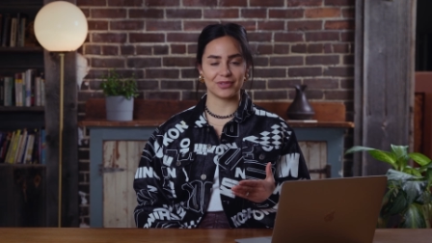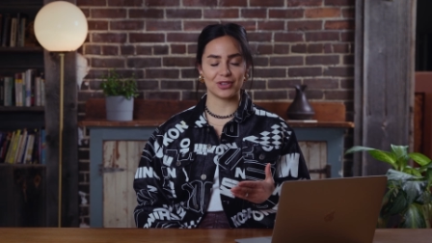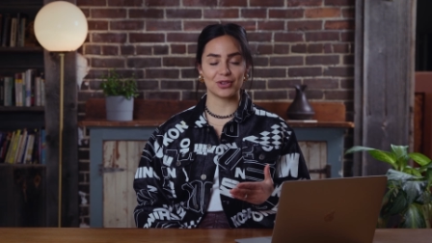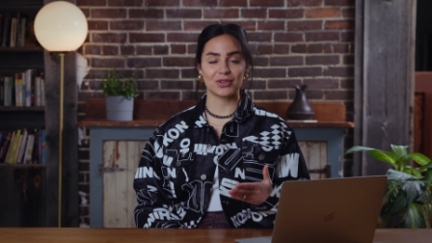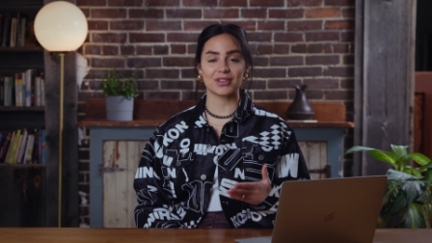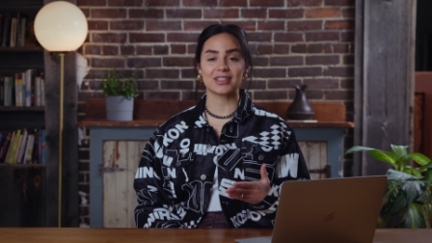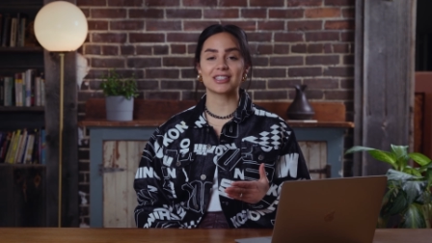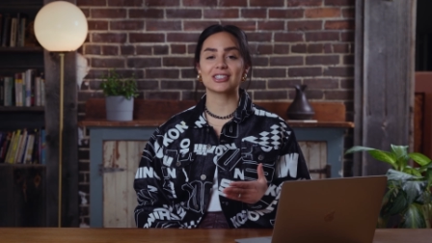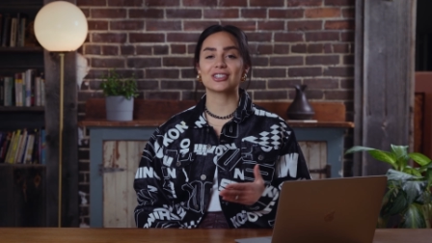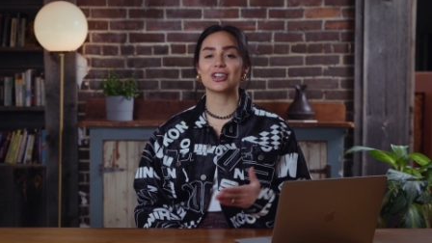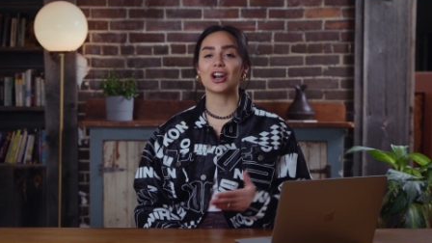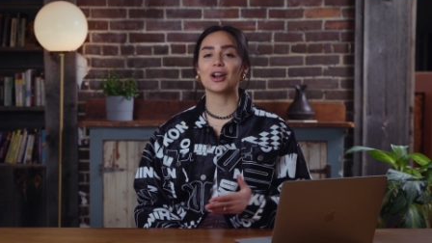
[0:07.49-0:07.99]
you
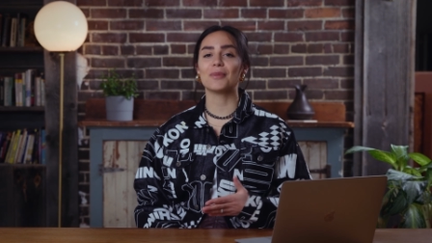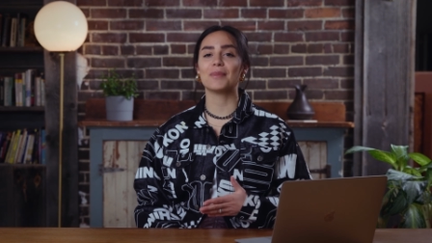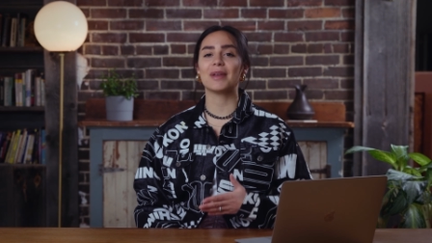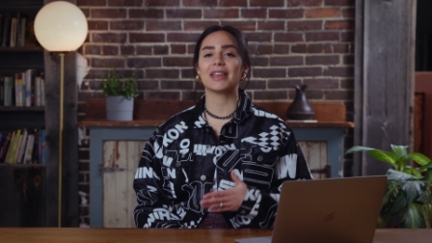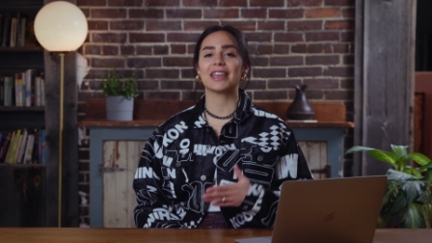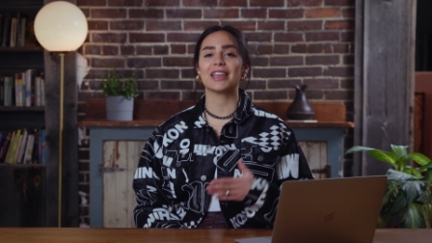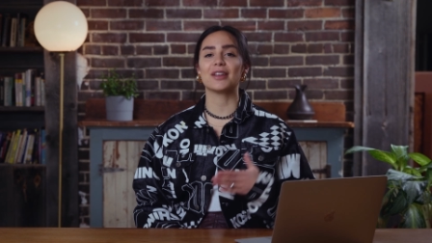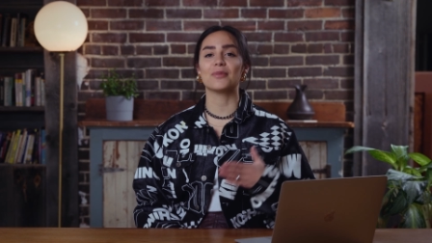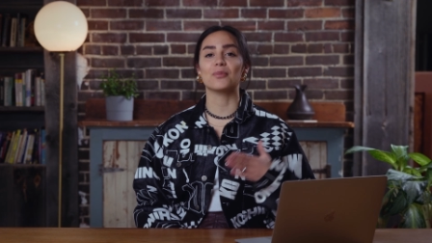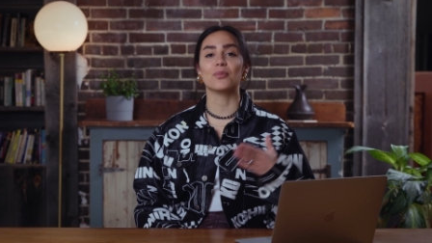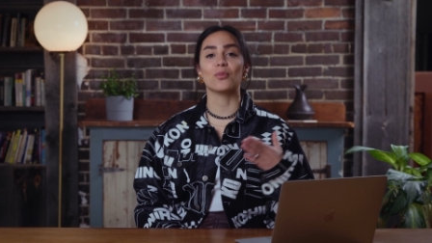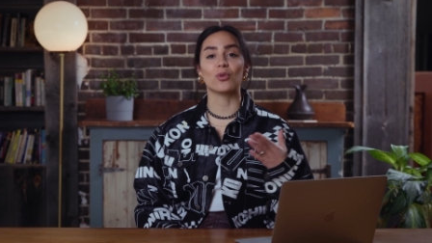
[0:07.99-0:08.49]
can start
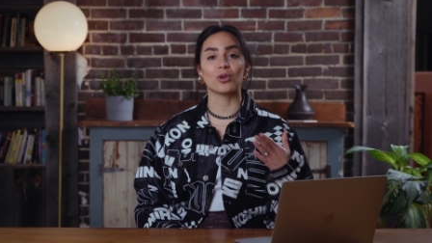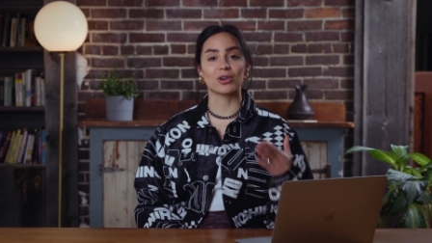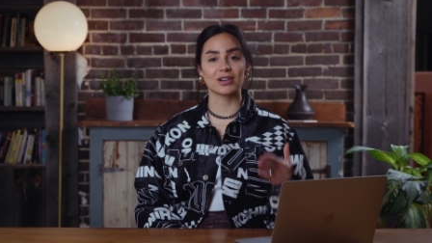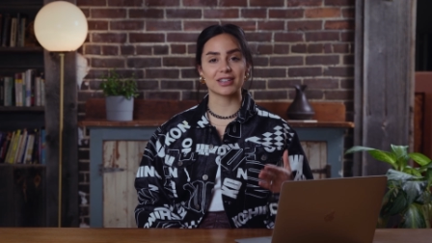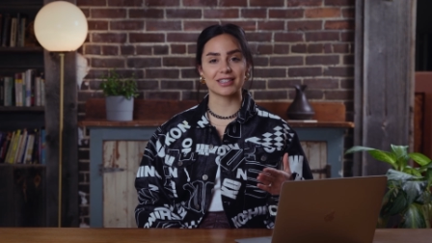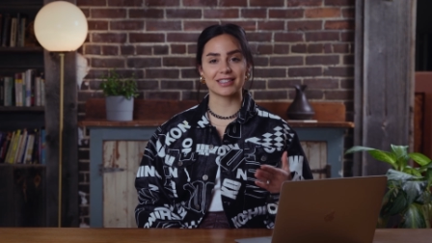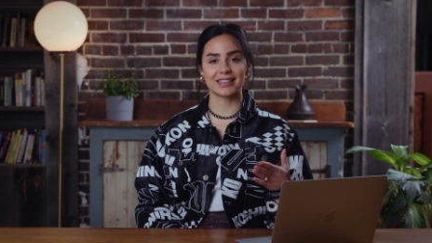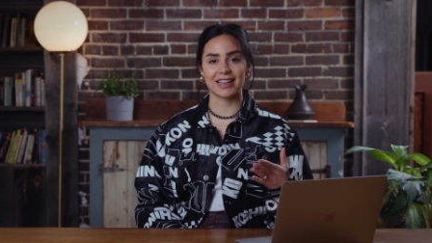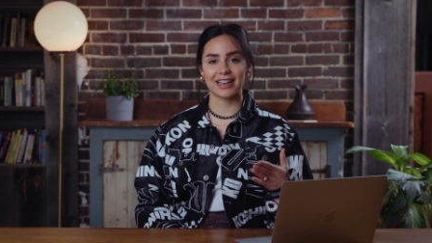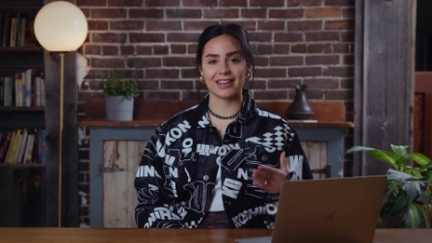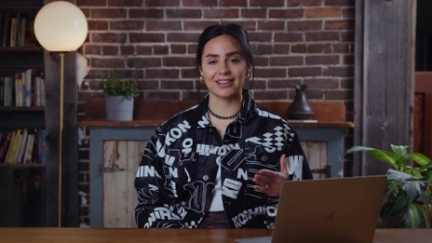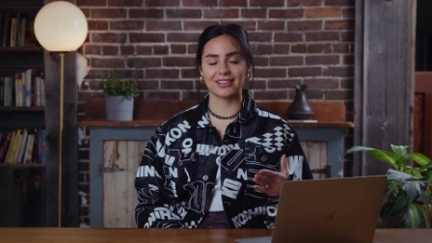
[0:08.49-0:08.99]
making more
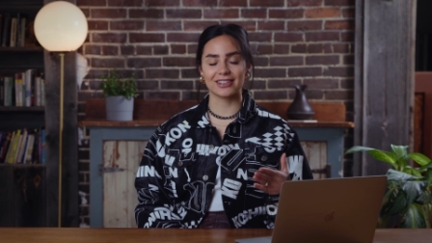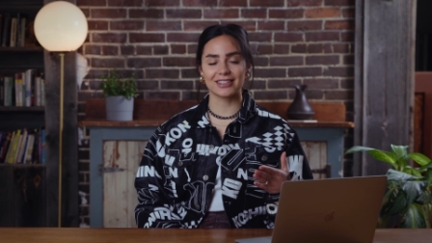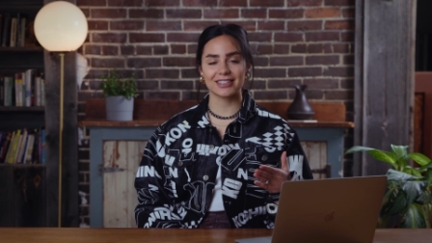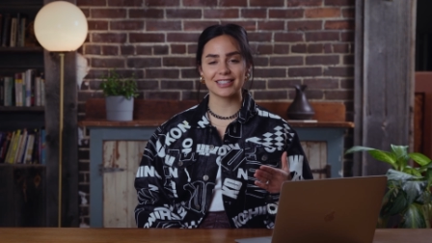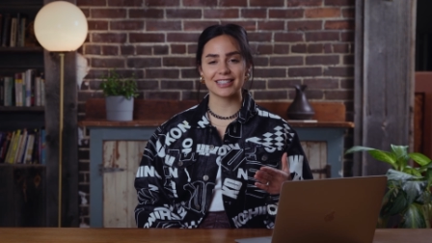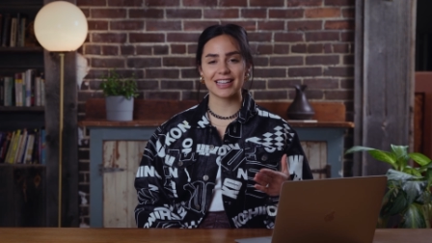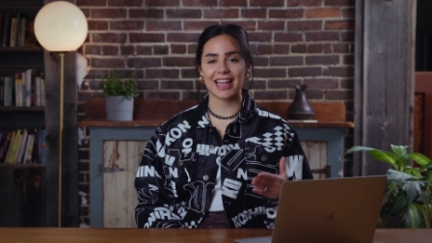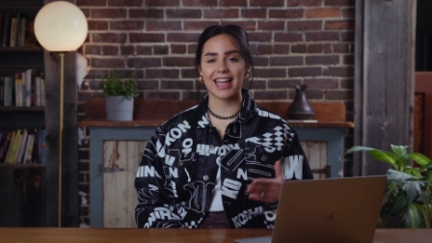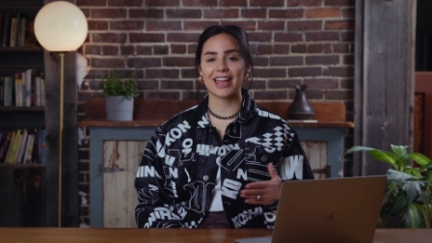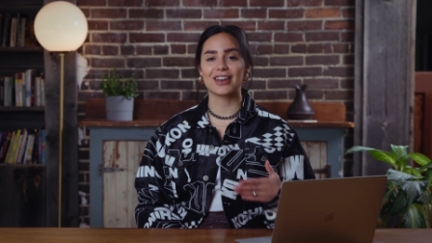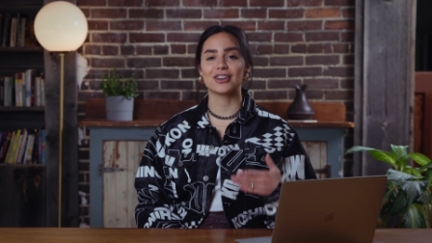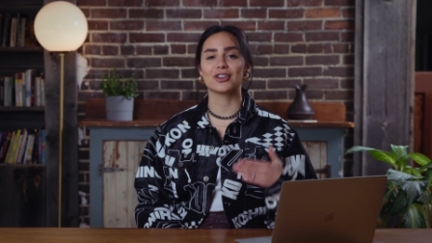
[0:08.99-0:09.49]

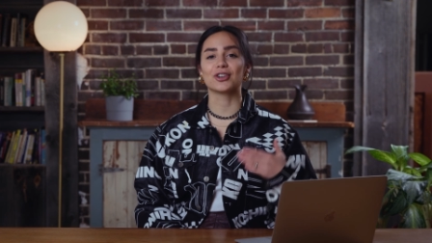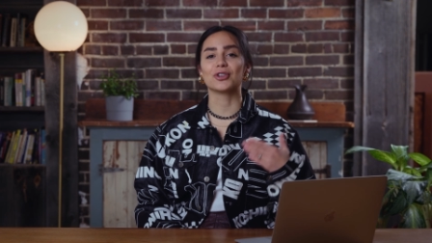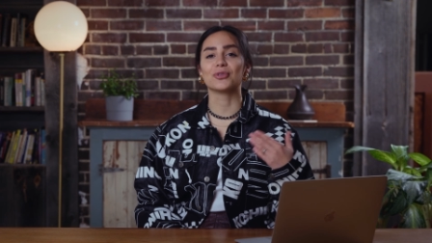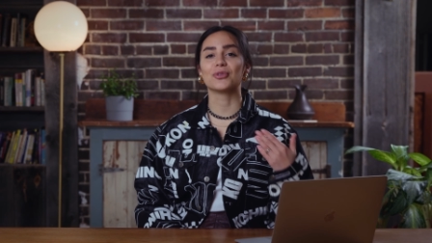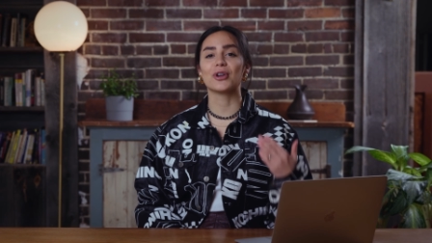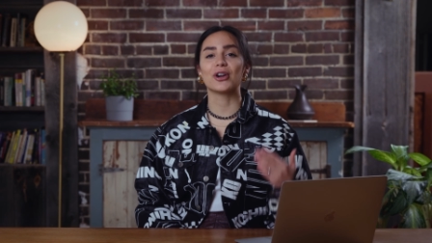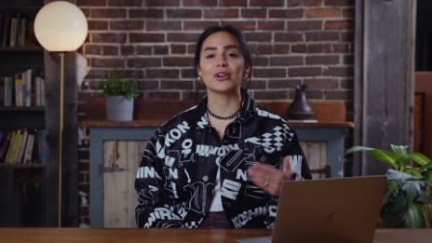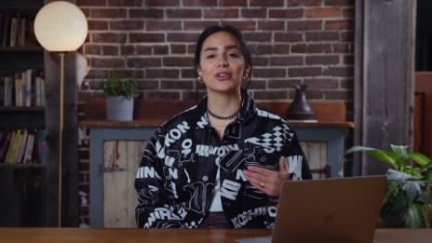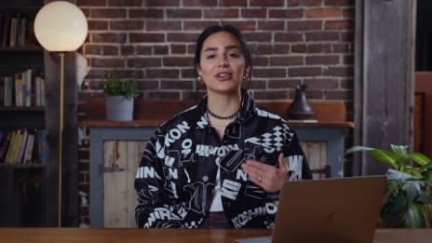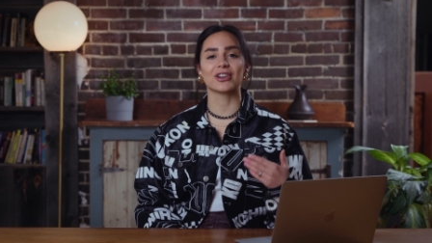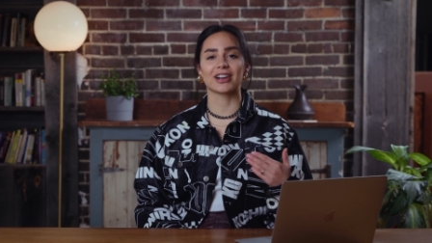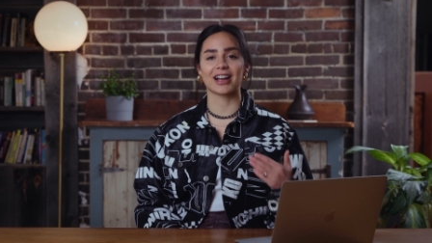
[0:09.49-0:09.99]
sales and
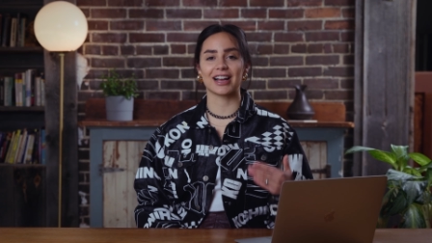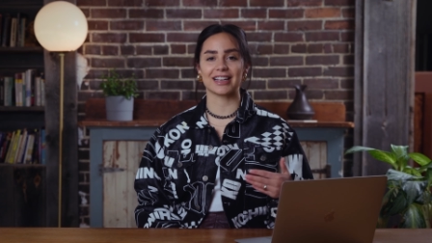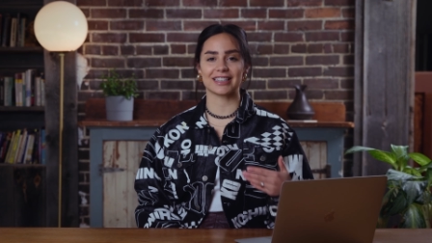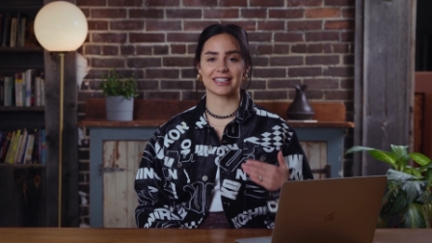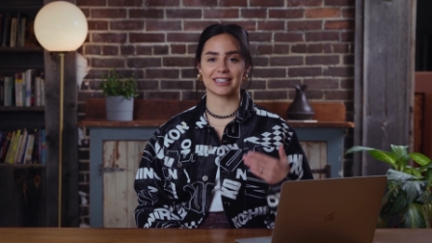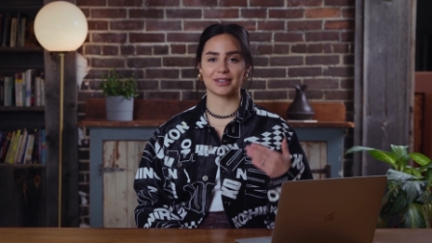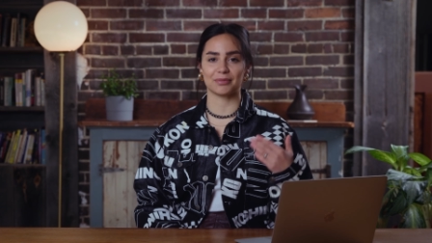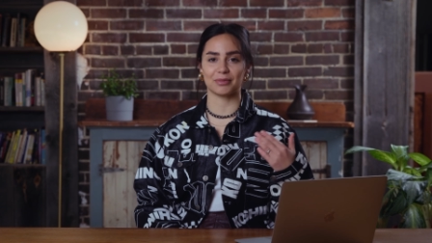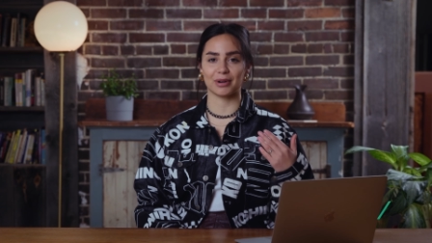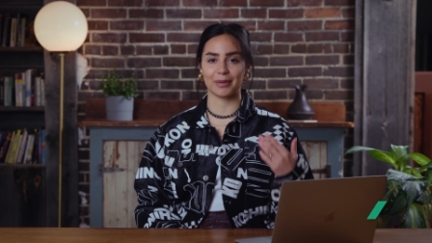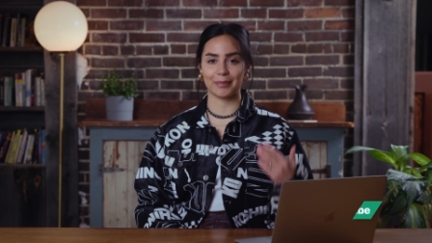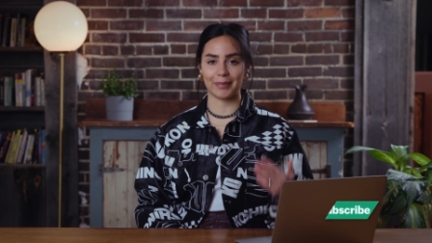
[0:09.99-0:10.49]
grow your
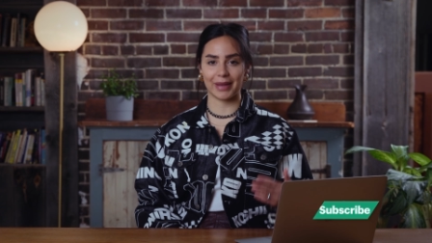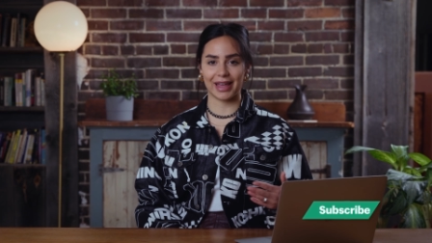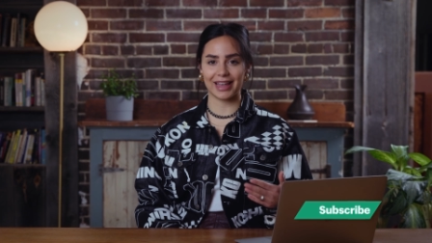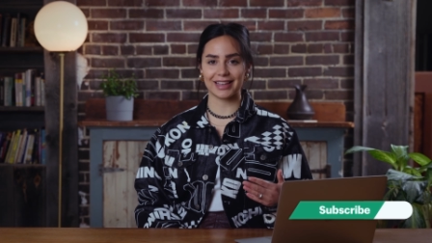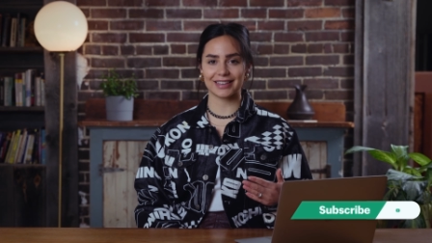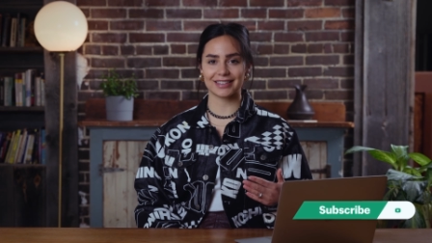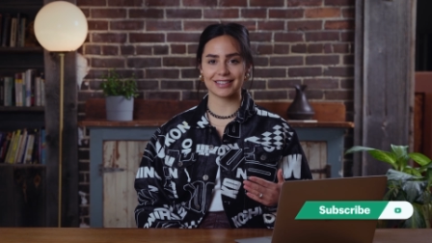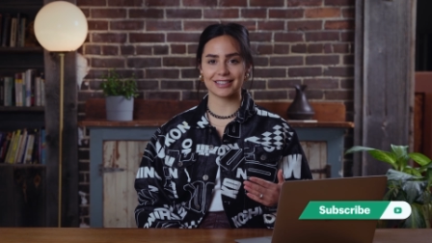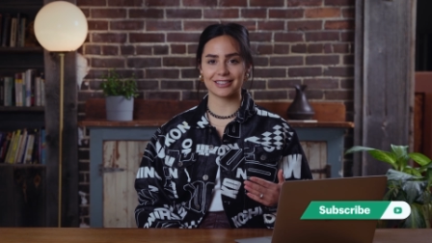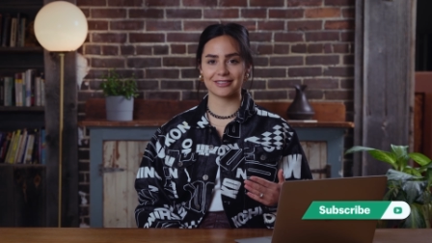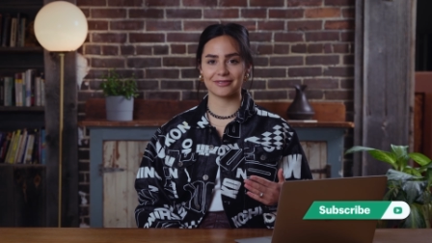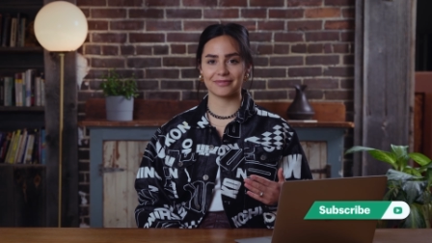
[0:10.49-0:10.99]
customer
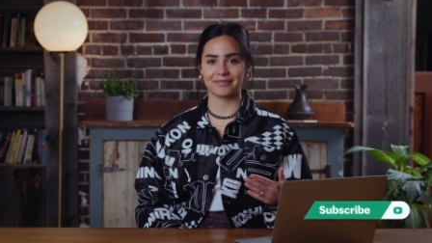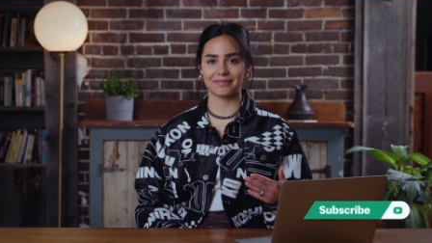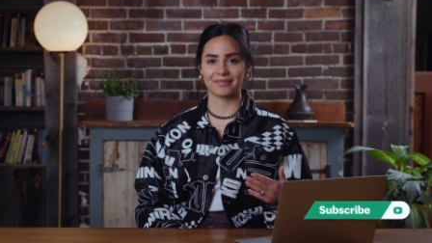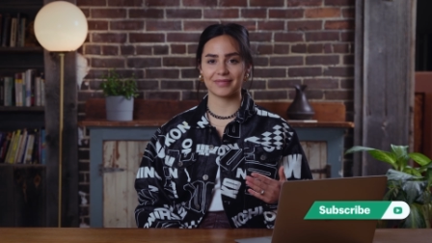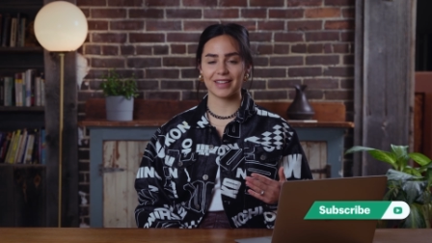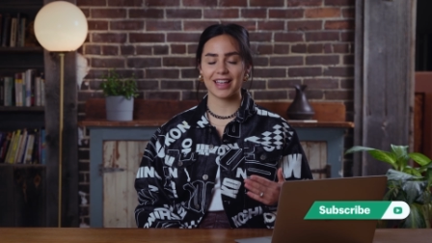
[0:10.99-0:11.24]
base.